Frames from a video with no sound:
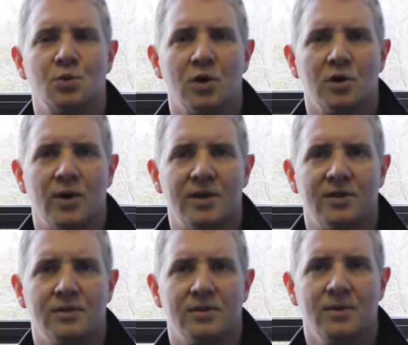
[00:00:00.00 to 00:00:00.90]
work with?
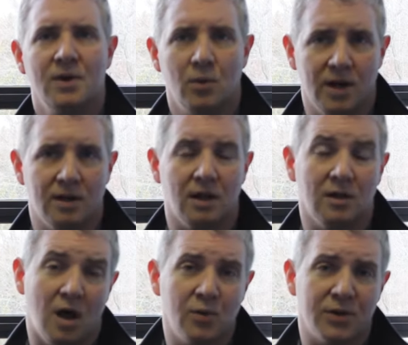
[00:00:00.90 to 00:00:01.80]
Well,
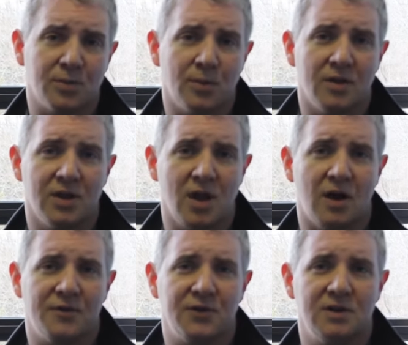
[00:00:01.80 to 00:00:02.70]
along with the
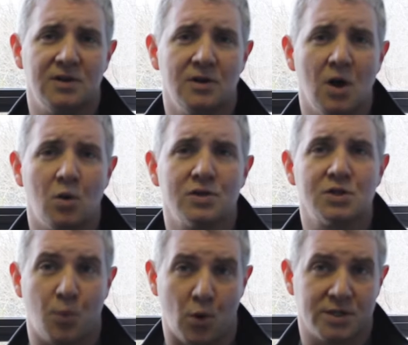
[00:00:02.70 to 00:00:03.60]
often known
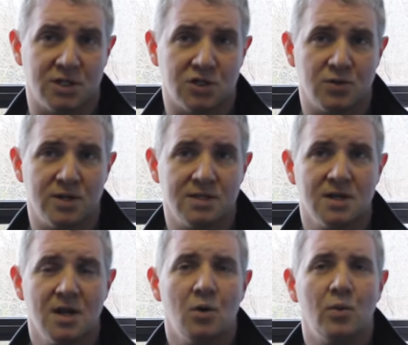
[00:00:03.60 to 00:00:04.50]
sports injuries,
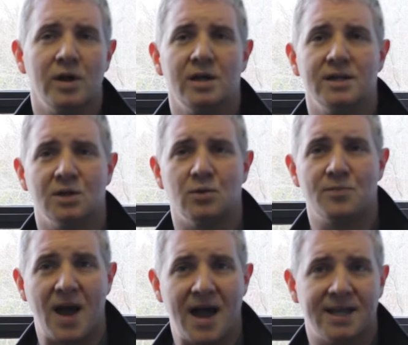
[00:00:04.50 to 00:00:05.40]
we deal with
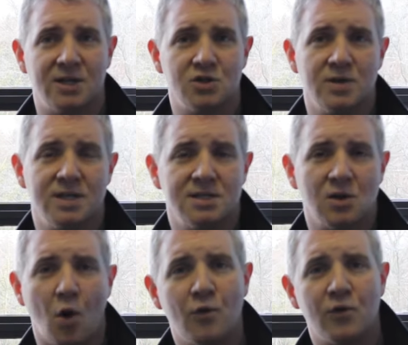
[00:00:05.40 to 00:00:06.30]
back injuries,
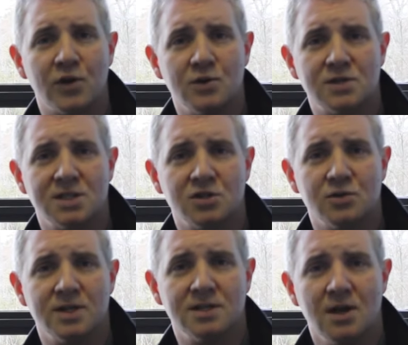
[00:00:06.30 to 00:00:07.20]
overuse
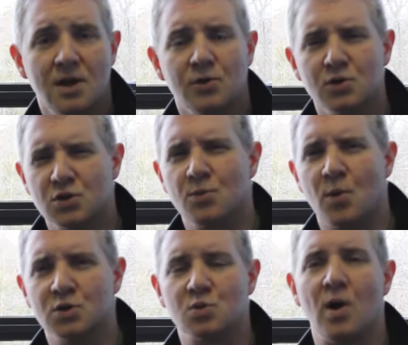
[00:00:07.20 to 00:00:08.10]
injuries. Those are the
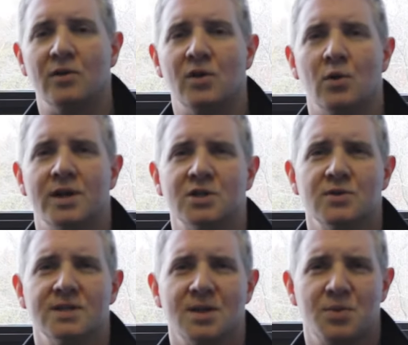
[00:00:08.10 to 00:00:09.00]
most well-known
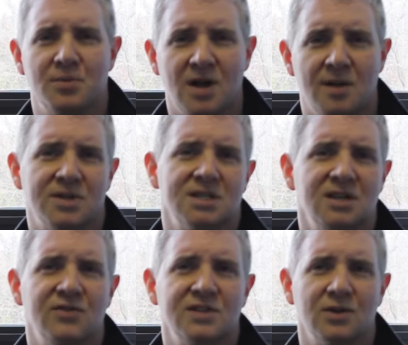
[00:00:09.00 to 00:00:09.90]
injuries that people come to see
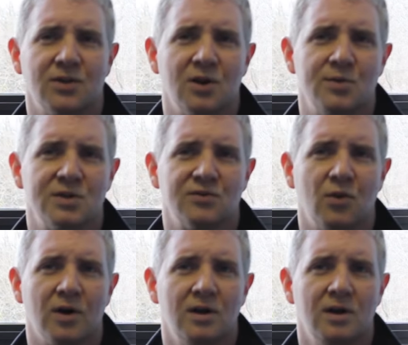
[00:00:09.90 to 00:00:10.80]
a physiotherapist
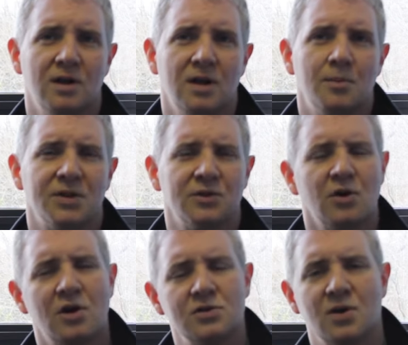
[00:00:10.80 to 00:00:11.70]
for. But there
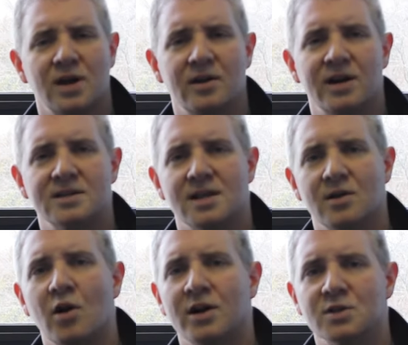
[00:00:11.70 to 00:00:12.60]
are also areas that
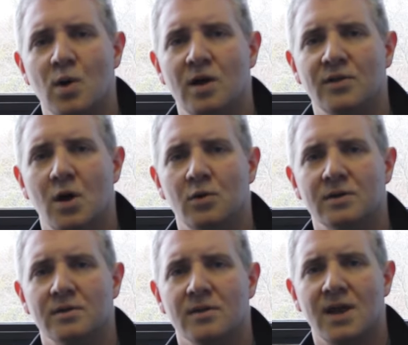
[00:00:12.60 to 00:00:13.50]
aren't as
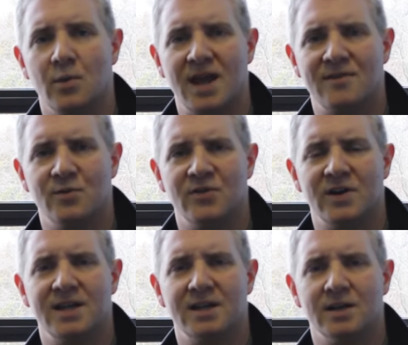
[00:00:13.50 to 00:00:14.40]
well-known that we have a
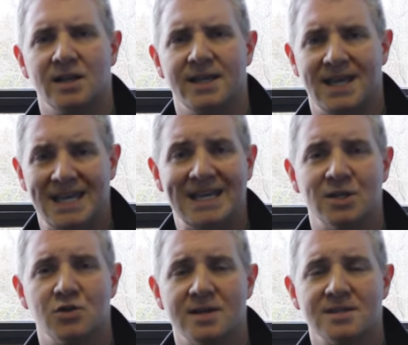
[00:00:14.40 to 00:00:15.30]
very keen
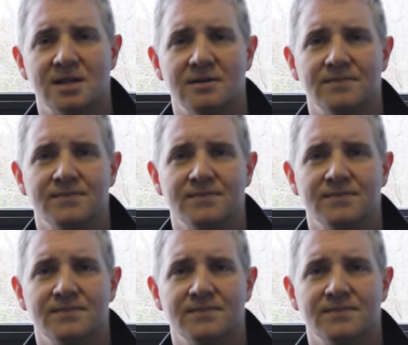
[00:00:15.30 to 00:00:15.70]
interest in.